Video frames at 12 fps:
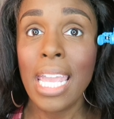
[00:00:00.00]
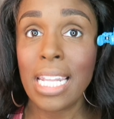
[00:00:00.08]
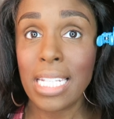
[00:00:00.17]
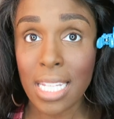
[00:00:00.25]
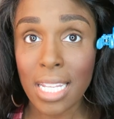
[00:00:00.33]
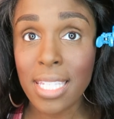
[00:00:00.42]

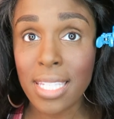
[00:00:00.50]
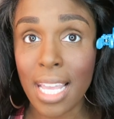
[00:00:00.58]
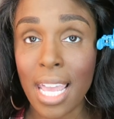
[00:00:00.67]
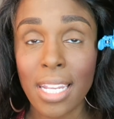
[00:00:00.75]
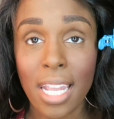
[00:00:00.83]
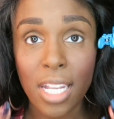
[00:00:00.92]
It did
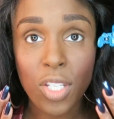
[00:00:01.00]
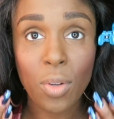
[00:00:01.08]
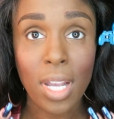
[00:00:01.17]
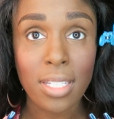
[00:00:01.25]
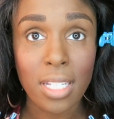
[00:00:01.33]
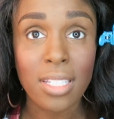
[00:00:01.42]
set, and as you
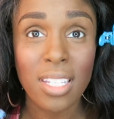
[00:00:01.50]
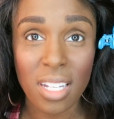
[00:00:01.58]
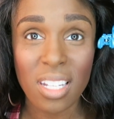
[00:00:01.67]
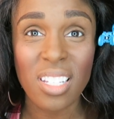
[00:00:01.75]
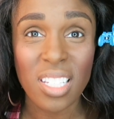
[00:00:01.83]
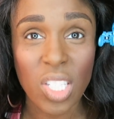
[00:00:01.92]
guys can see,
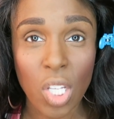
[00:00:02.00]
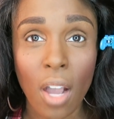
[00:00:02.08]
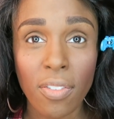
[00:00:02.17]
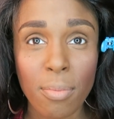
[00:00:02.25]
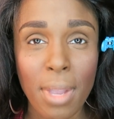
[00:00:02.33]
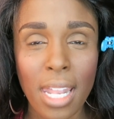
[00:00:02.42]
it is a
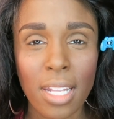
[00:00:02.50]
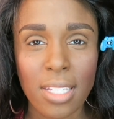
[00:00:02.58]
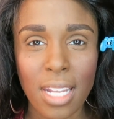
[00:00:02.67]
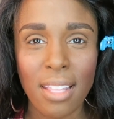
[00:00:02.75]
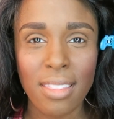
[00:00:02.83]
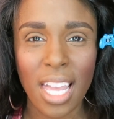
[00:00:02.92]
soft matte.
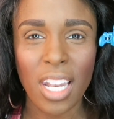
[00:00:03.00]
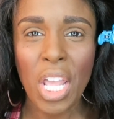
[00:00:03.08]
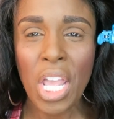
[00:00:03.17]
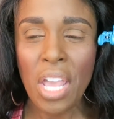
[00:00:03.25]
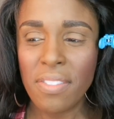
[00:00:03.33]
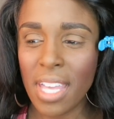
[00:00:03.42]
It's not that,
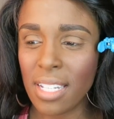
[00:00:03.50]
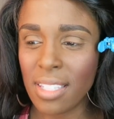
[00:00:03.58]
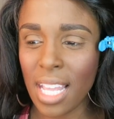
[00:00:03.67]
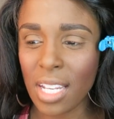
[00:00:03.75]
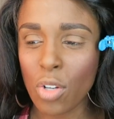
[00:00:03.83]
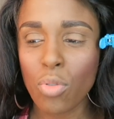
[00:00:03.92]

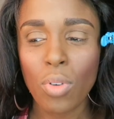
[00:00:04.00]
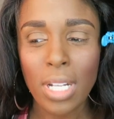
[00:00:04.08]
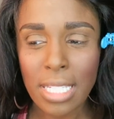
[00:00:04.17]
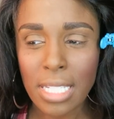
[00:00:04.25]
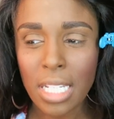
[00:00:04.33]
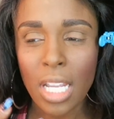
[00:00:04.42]
that, that
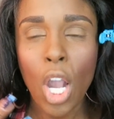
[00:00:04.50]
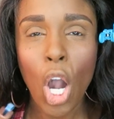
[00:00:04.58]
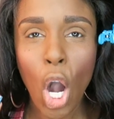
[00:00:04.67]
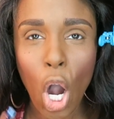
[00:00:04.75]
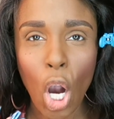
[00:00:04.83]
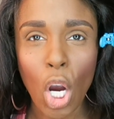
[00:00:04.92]
crusty,
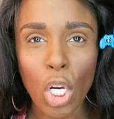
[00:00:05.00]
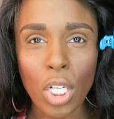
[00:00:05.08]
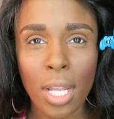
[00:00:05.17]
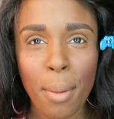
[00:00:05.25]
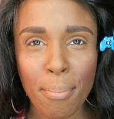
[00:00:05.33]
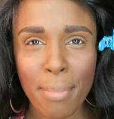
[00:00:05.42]

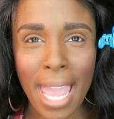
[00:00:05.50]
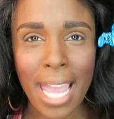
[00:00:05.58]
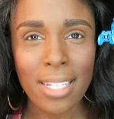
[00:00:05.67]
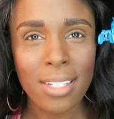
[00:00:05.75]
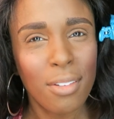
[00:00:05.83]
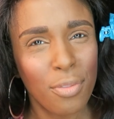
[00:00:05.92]
hard
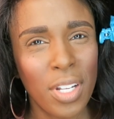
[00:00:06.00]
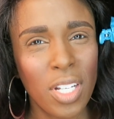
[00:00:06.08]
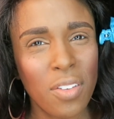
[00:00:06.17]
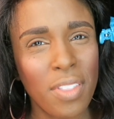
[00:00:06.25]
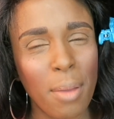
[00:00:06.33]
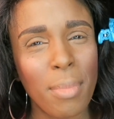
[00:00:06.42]
matte
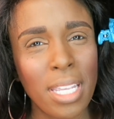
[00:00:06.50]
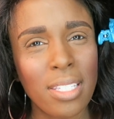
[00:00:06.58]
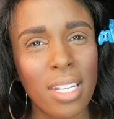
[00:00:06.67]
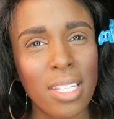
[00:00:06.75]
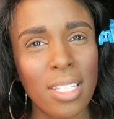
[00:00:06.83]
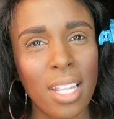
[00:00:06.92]
finish if that makes
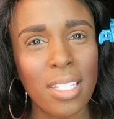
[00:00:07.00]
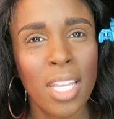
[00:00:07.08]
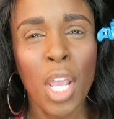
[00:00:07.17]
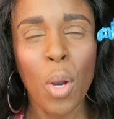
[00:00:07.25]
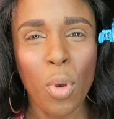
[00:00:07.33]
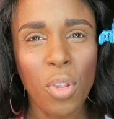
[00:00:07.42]
any sense
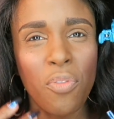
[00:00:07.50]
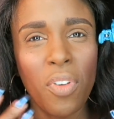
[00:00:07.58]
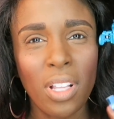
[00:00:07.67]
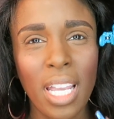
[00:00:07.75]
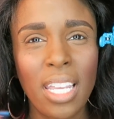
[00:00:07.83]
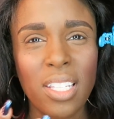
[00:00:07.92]
where you
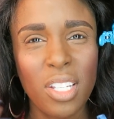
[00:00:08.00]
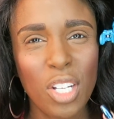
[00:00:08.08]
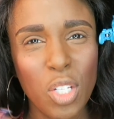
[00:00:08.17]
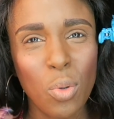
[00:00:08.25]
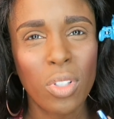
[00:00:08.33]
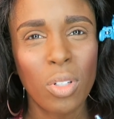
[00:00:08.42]
feel like it's
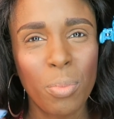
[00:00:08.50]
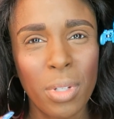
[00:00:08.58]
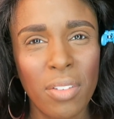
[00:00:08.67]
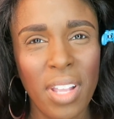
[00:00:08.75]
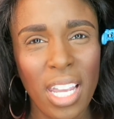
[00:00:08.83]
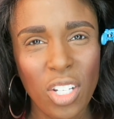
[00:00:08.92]
gonna do a little
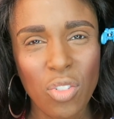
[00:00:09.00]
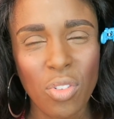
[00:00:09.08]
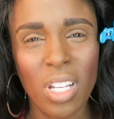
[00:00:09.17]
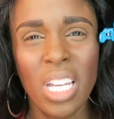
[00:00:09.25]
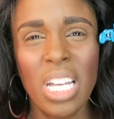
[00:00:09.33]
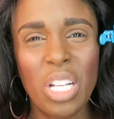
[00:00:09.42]
bit of
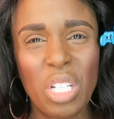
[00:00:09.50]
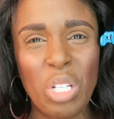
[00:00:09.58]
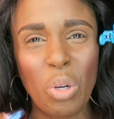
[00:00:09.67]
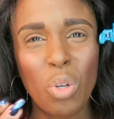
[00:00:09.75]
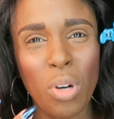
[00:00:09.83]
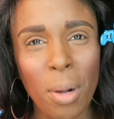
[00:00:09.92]
extra you
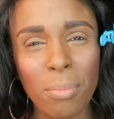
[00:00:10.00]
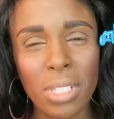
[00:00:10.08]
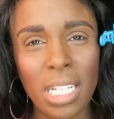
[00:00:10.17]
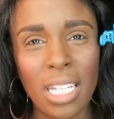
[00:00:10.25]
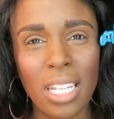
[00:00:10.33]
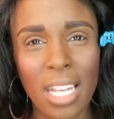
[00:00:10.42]
know
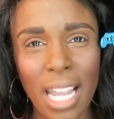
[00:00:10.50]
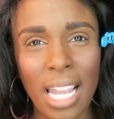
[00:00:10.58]
crumbling and